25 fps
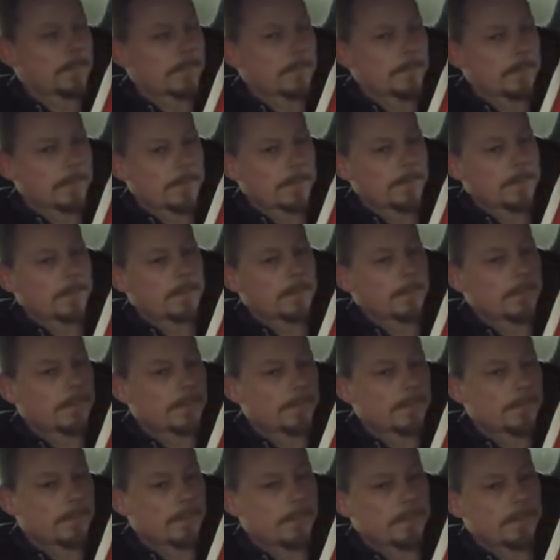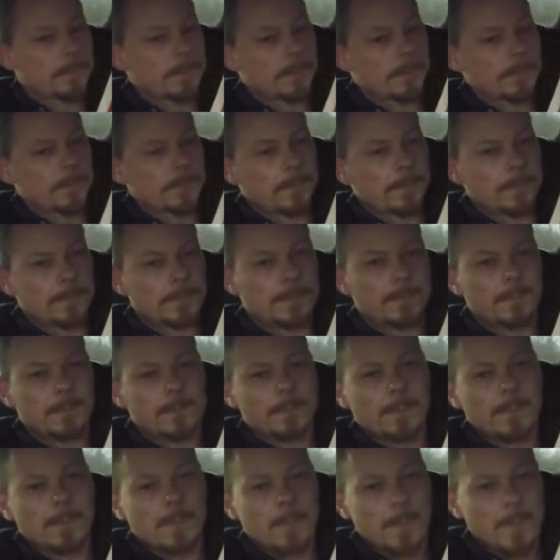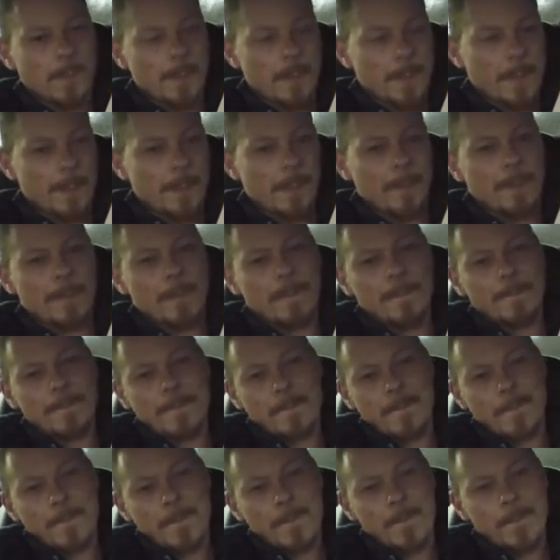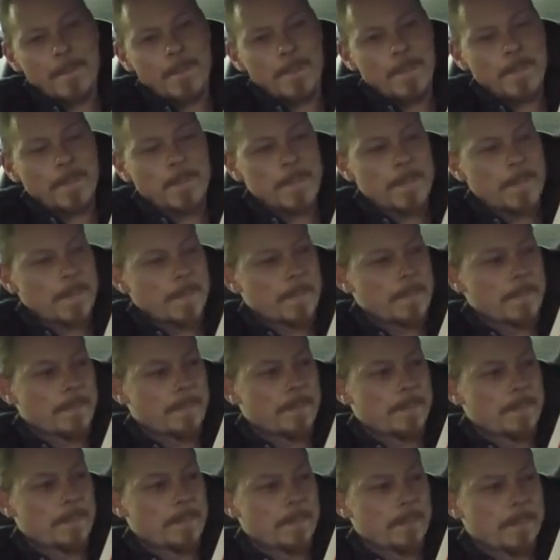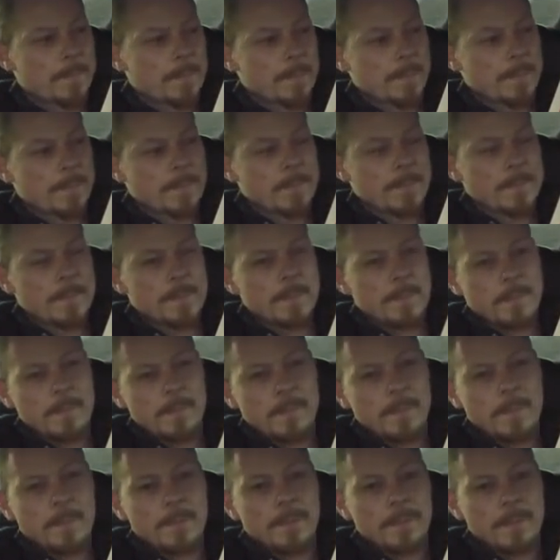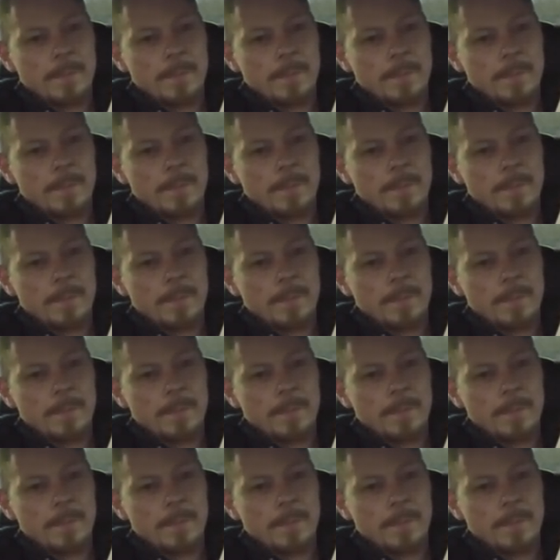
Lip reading: [no speech]